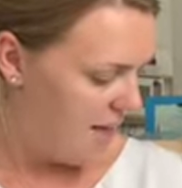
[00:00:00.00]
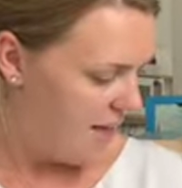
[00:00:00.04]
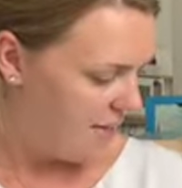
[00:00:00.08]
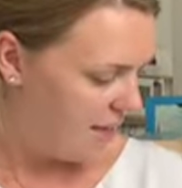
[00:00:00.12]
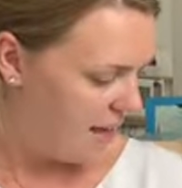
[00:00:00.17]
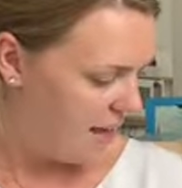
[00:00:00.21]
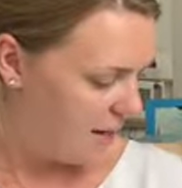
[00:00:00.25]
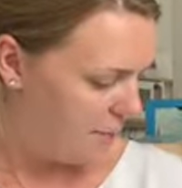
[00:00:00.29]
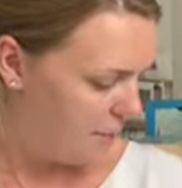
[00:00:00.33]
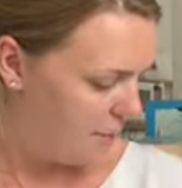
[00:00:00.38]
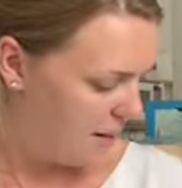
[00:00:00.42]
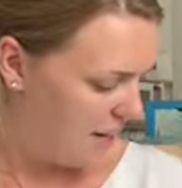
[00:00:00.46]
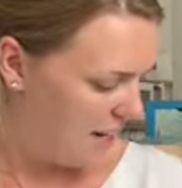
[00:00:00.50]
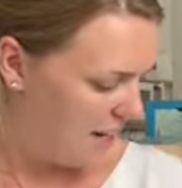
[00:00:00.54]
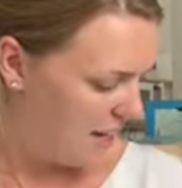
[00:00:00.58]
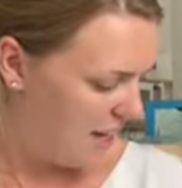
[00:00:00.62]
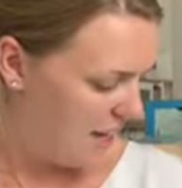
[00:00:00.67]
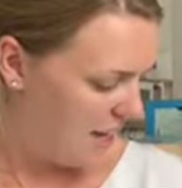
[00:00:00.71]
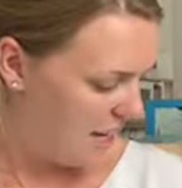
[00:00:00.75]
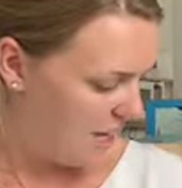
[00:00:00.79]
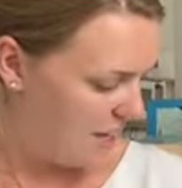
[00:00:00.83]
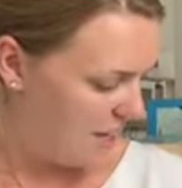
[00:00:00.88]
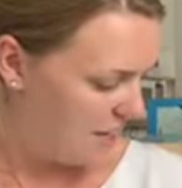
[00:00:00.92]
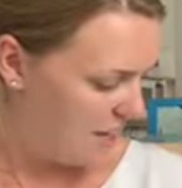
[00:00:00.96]
They had been
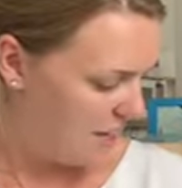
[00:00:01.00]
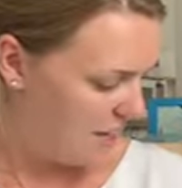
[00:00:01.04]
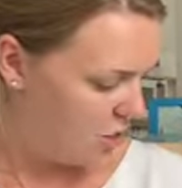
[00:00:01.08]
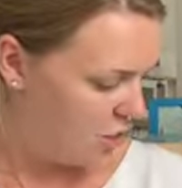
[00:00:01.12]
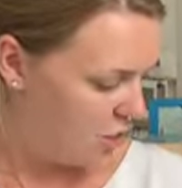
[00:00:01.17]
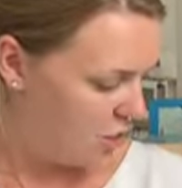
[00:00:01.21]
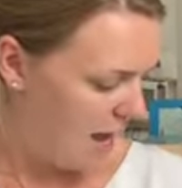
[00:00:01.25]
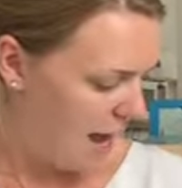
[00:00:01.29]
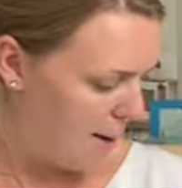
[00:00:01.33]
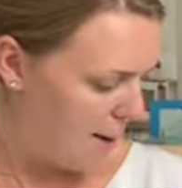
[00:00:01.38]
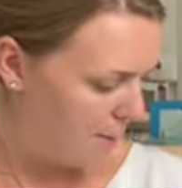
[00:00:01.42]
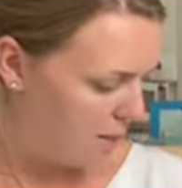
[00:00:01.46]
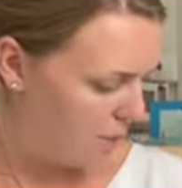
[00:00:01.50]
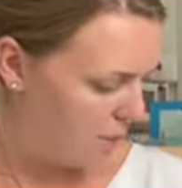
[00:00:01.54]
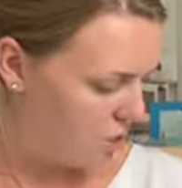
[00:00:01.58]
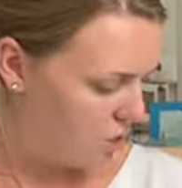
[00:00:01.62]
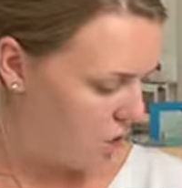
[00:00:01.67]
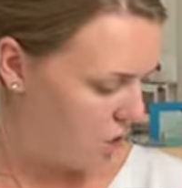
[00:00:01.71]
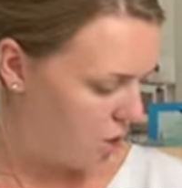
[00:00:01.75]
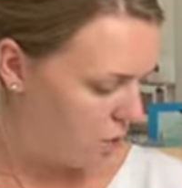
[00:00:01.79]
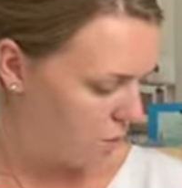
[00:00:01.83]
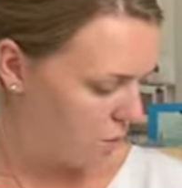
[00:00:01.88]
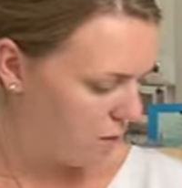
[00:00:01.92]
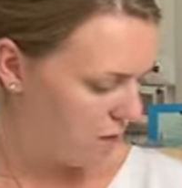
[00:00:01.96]
eating jam and
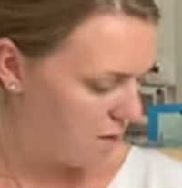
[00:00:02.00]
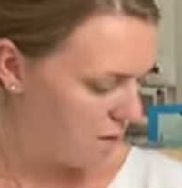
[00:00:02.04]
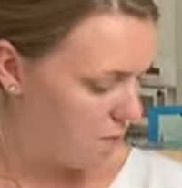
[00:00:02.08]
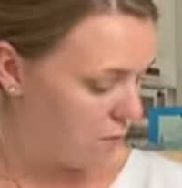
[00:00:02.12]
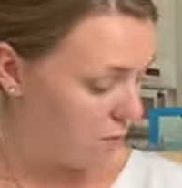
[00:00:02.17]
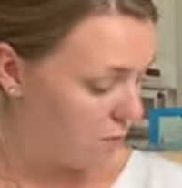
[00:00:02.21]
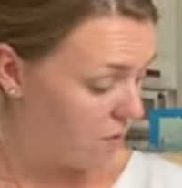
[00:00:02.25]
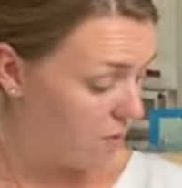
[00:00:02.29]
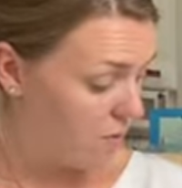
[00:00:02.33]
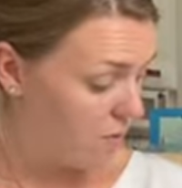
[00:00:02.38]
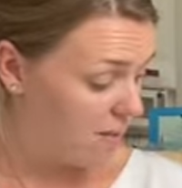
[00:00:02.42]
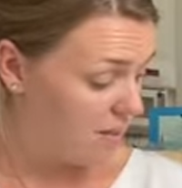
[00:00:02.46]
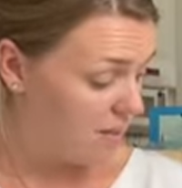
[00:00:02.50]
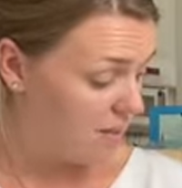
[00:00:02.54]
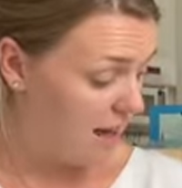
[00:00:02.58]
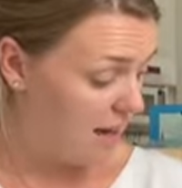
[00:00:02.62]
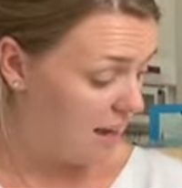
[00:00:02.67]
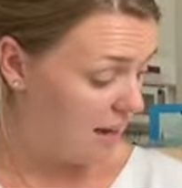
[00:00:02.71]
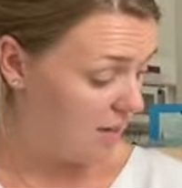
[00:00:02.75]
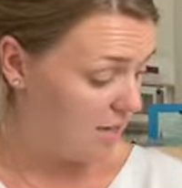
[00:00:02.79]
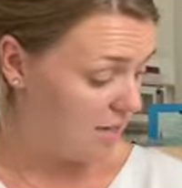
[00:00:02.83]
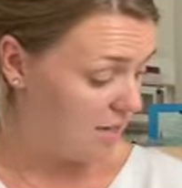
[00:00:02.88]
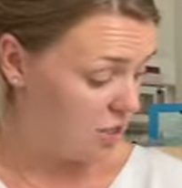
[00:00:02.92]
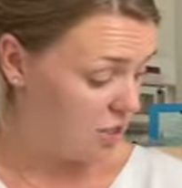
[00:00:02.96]
toast in front of the
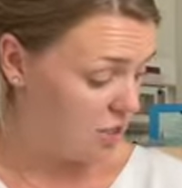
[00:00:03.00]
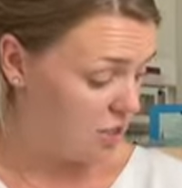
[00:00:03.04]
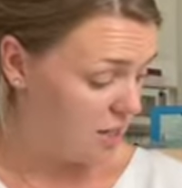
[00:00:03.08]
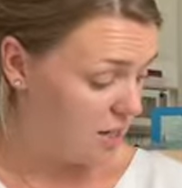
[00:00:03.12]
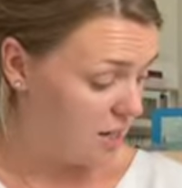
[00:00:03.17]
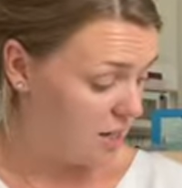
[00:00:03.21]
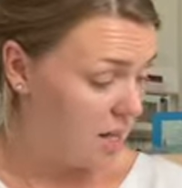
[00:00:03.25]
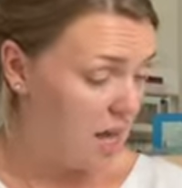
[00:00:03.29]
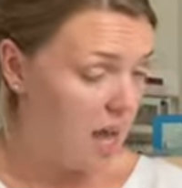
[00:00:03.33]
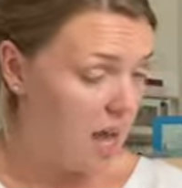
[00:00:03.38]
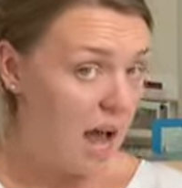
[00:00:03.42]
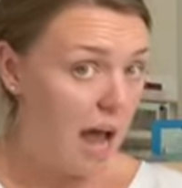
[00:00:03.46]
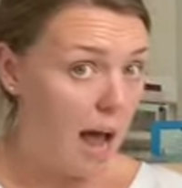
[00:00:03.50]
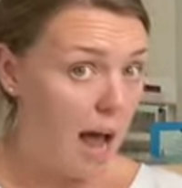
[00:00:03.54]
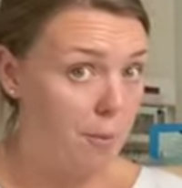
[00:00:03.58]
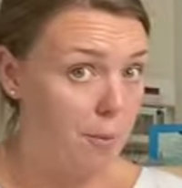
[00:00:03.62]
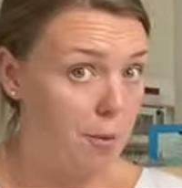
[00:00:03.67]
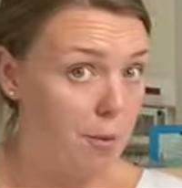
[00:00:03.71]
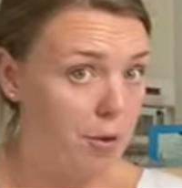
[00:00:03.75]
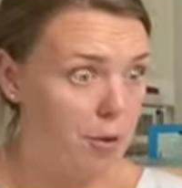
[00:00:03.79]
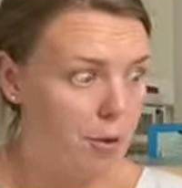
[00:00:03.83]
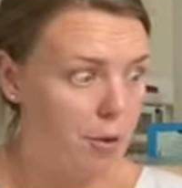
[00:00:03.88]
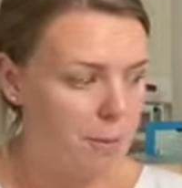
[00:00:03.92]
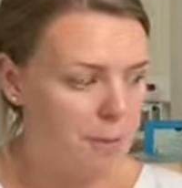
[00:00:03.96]
television and
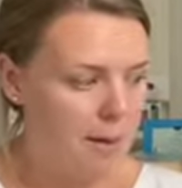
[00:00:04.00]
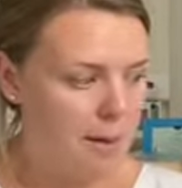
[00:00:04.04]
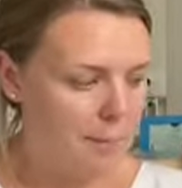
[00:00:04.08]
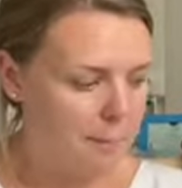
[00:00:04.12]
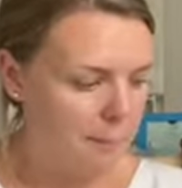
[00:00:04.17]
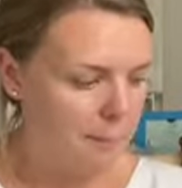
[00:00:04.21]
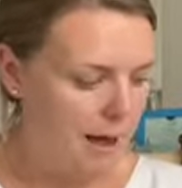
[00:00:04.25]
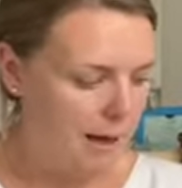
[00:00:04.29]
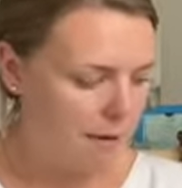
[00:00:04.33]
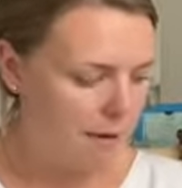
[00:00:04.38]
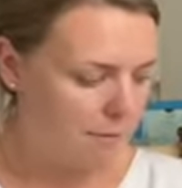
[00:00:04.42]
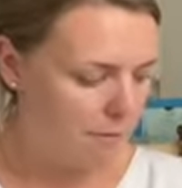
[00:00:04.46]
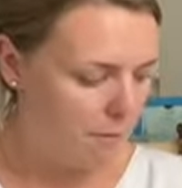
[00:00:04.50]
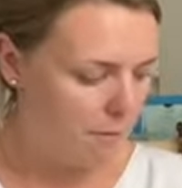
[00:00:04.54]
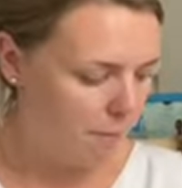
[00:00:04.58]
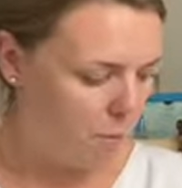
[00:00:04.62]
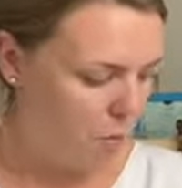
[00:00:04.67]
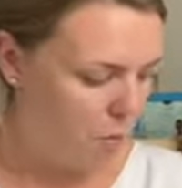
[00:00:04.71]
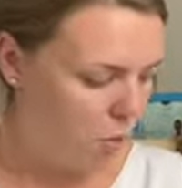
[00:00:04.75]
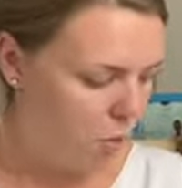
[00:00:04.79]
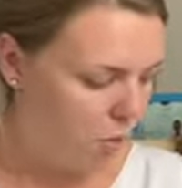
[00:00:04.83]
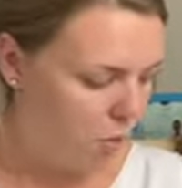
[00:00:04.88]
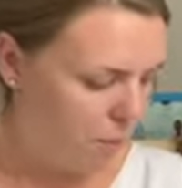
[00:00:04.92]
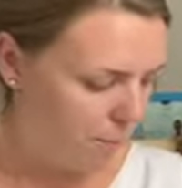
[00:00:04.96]
were coming back for
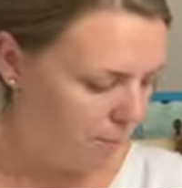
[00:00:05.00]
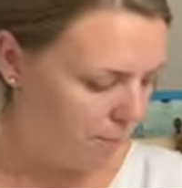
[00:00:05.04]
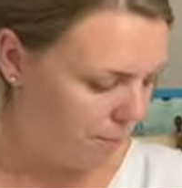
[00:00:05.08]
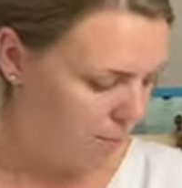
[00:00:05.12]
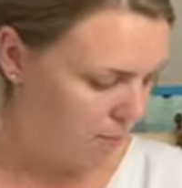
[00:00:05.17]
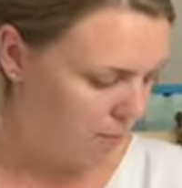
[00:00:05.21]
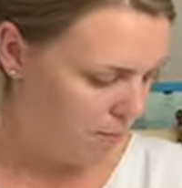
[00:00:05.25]
more.